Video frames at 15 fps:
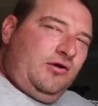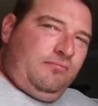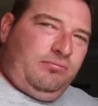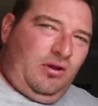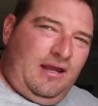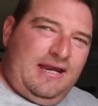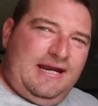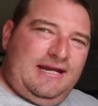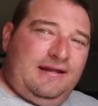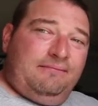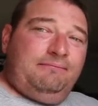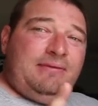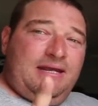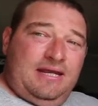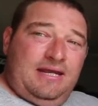your
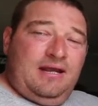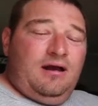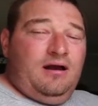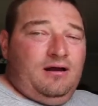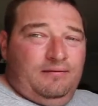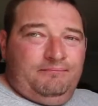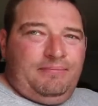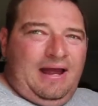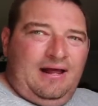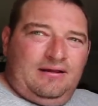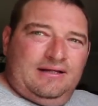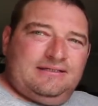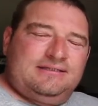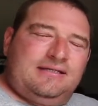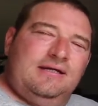blade being
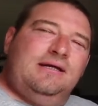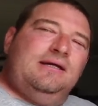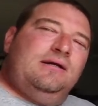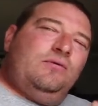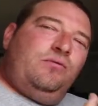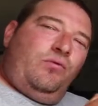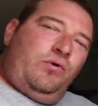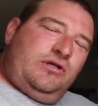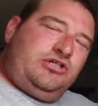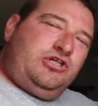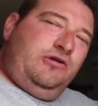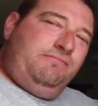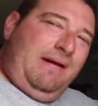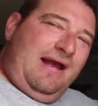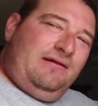unbalanced. Once
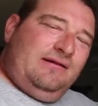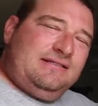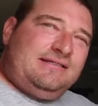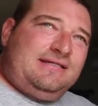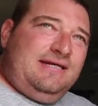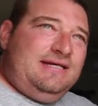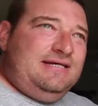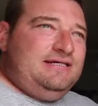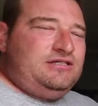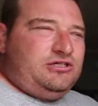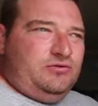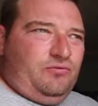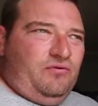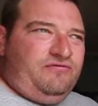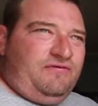you balance these,
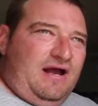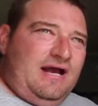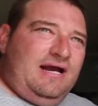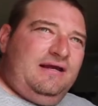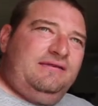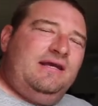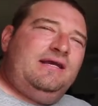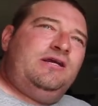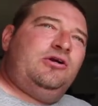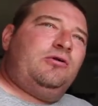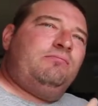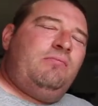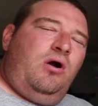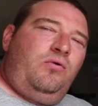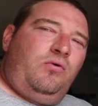you will find that your
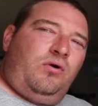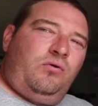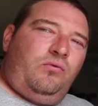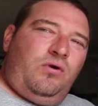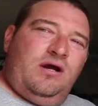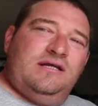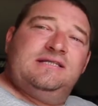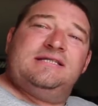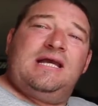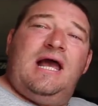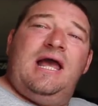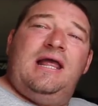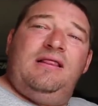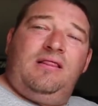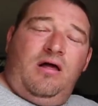mower runs
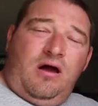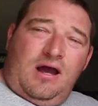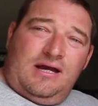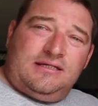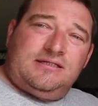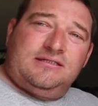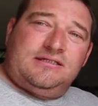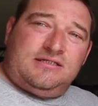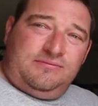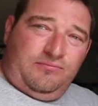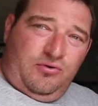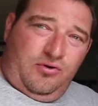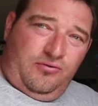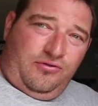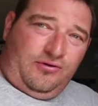a lot
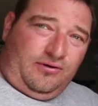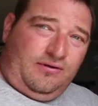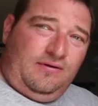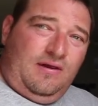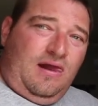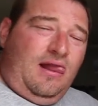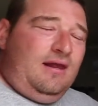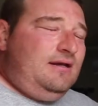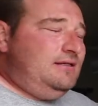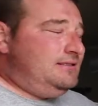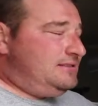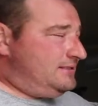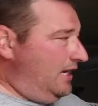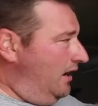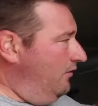smoother.
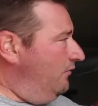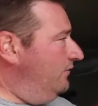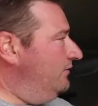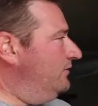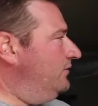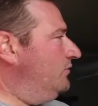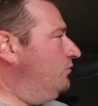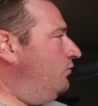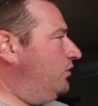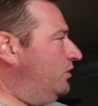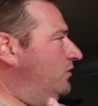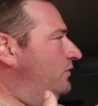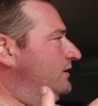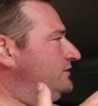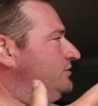So we're
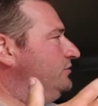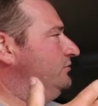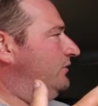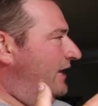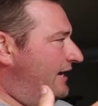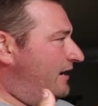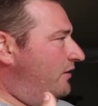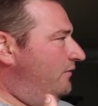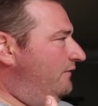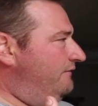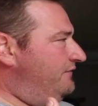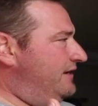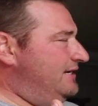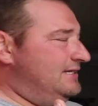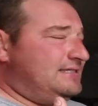going to let go
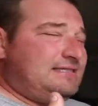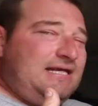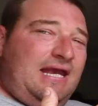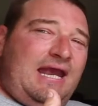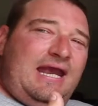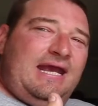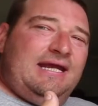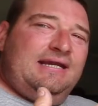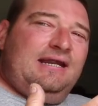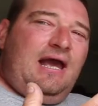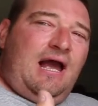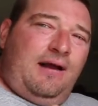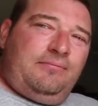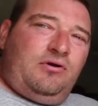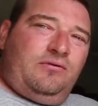of this and
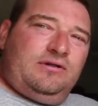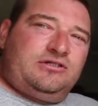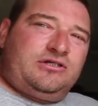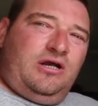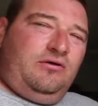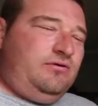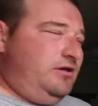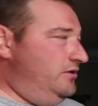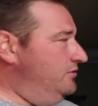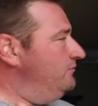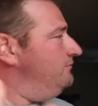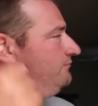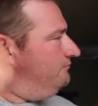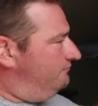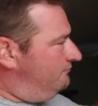I'm going to show
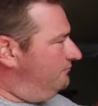you